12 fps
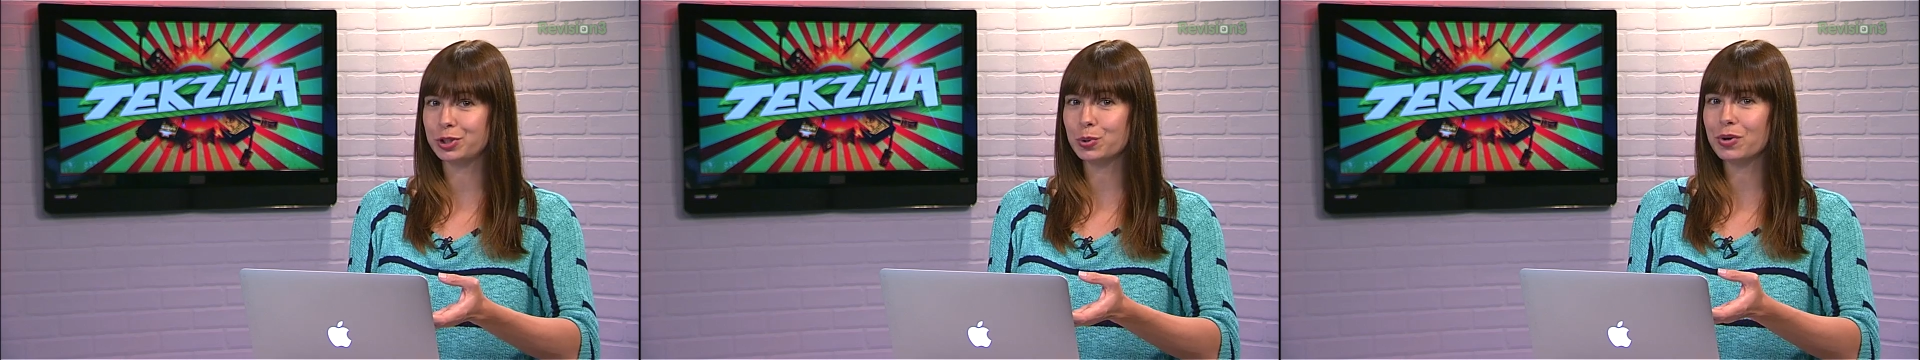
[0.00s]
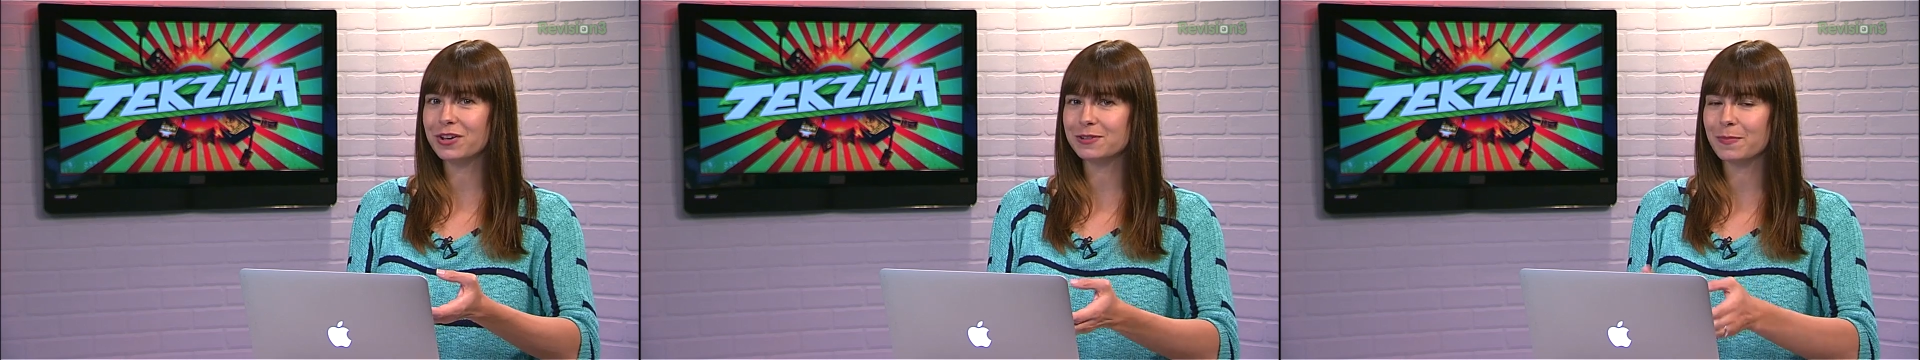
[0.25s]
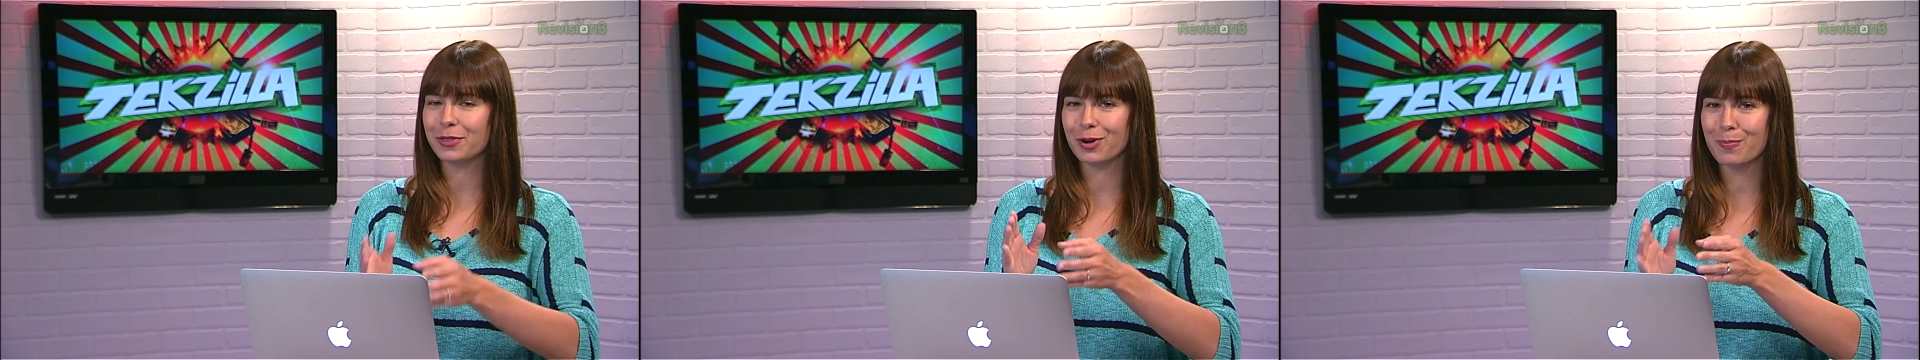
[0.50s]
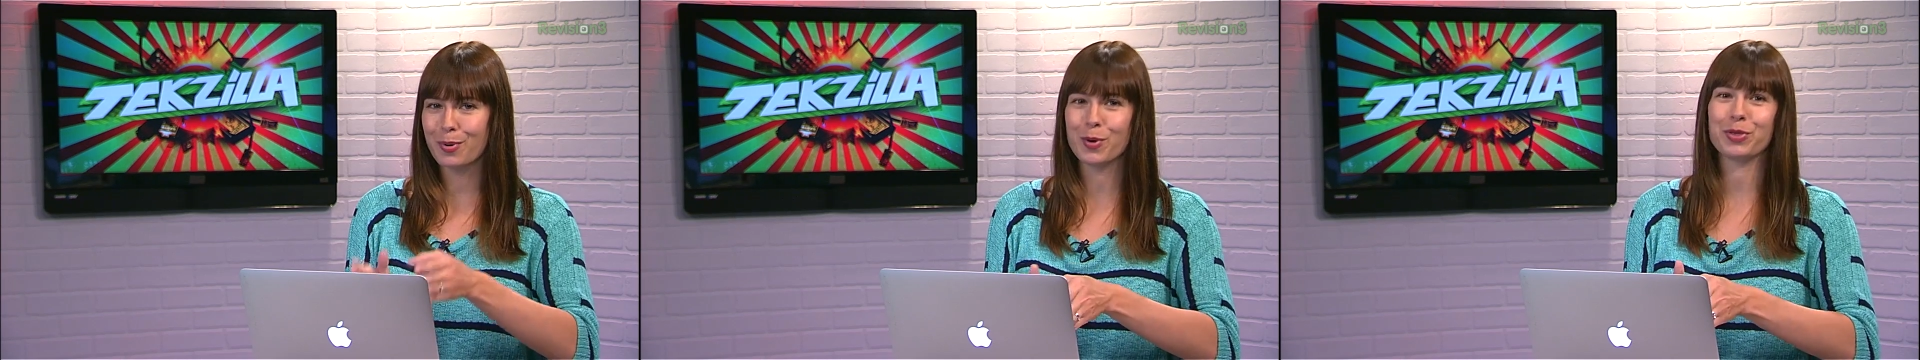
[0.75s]
tools, but
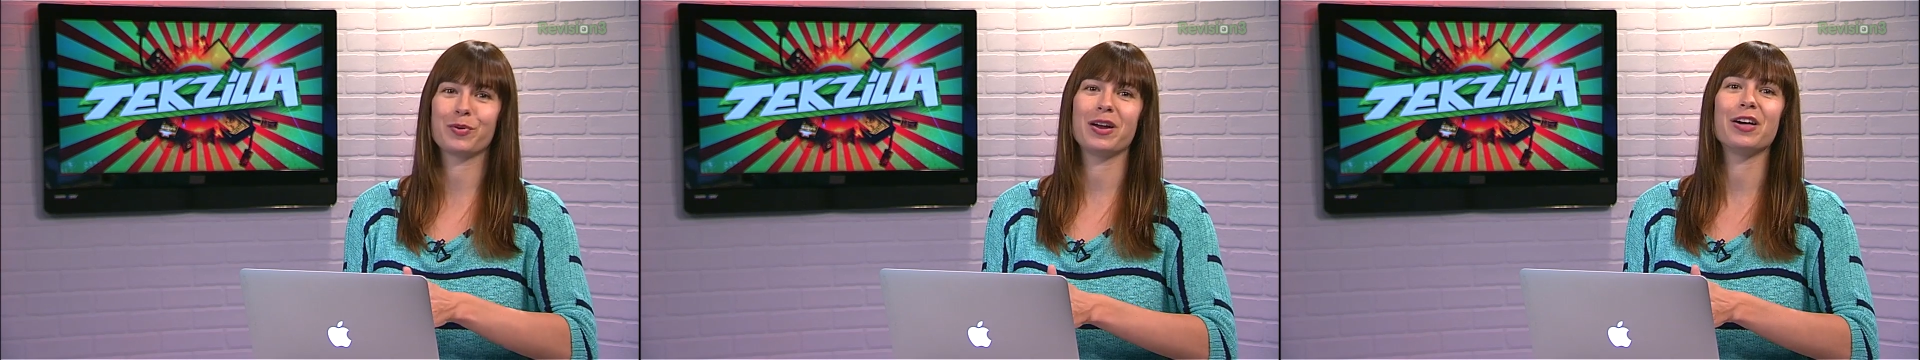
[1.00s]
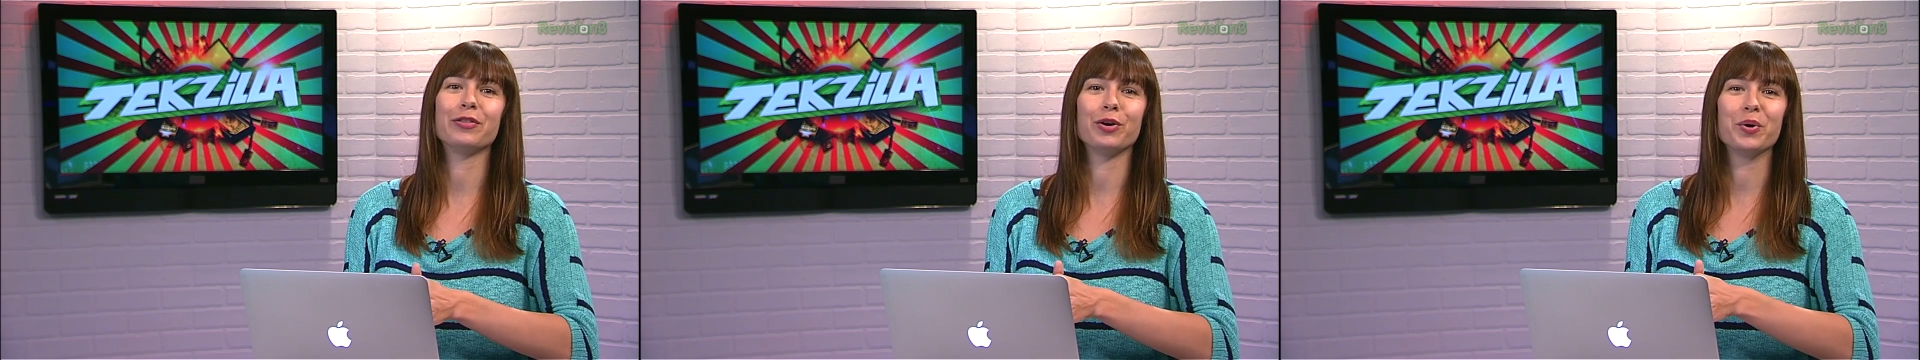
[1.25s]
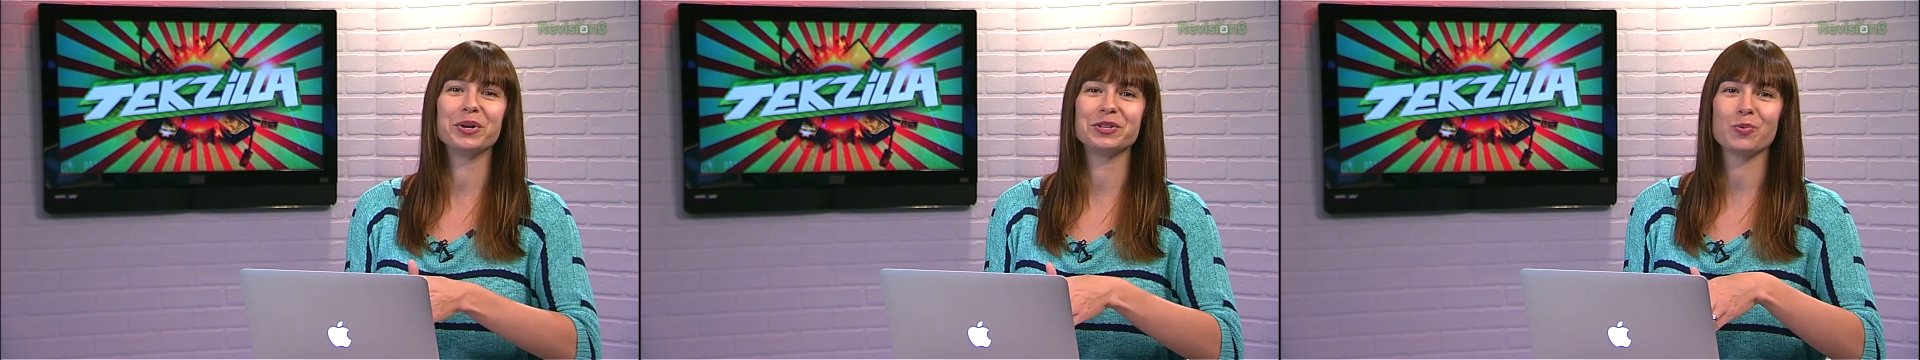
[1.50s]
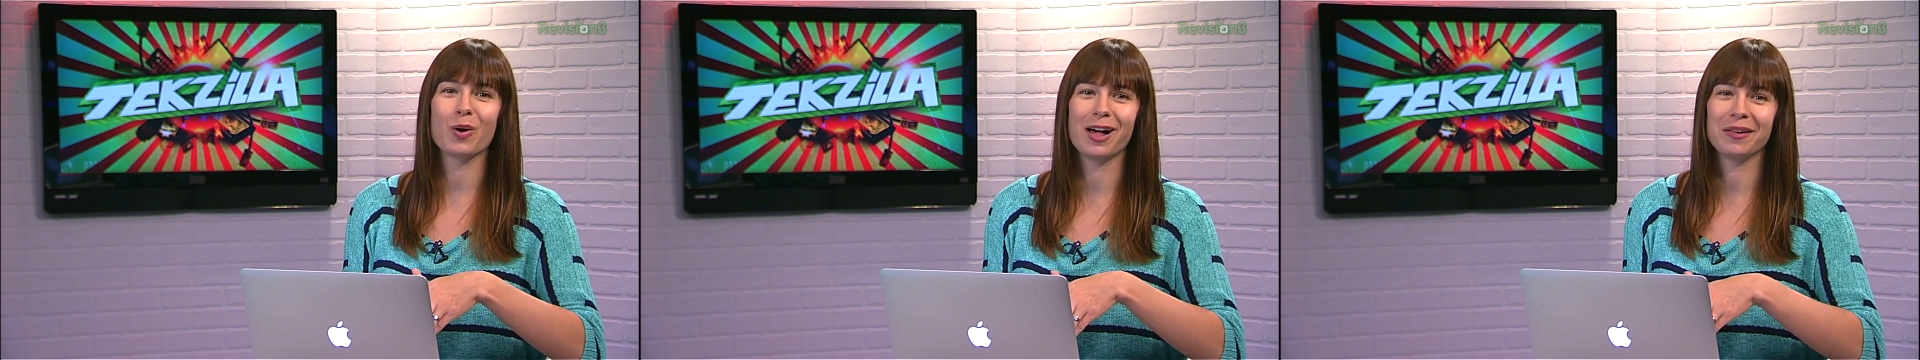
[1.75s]
they're both great on their own
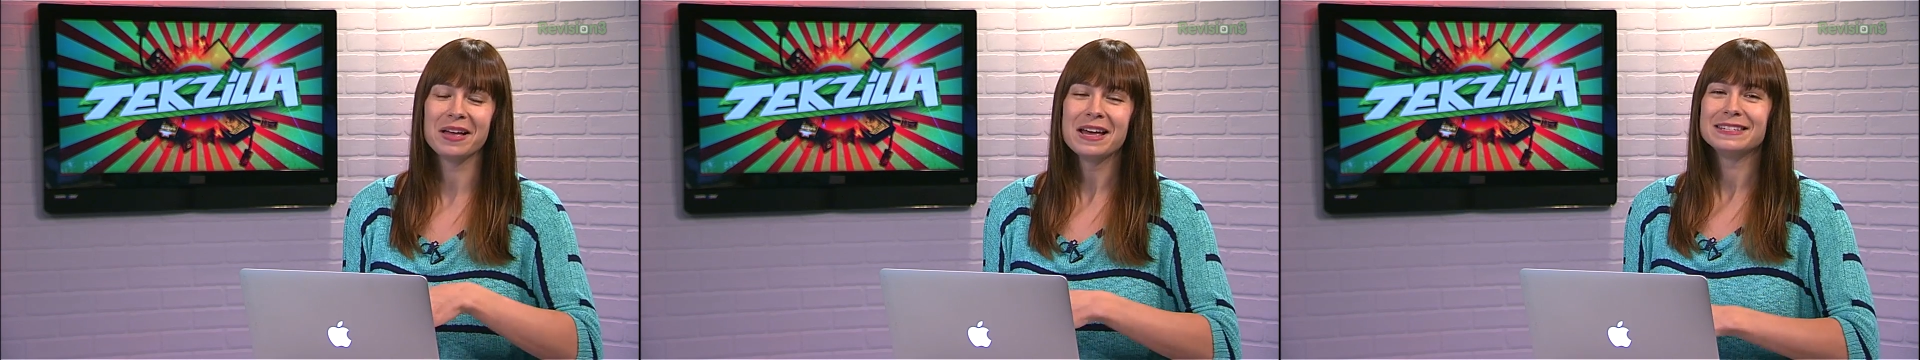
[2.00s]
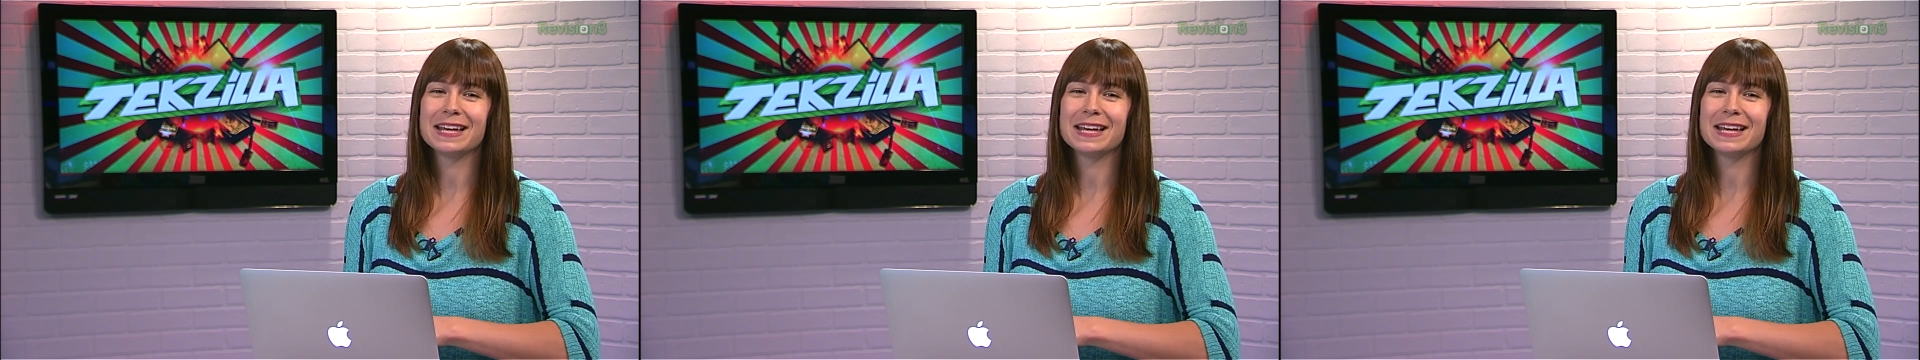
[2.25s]
as well.